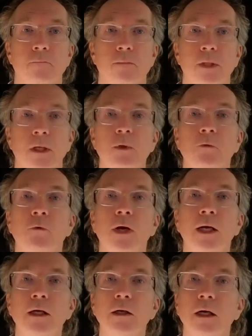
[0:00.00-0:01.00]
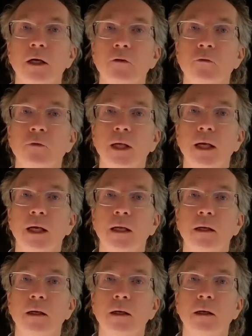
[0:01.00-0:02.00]
And we recognize that
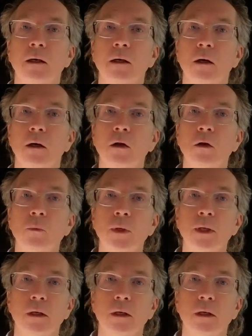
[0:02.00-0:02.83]
all we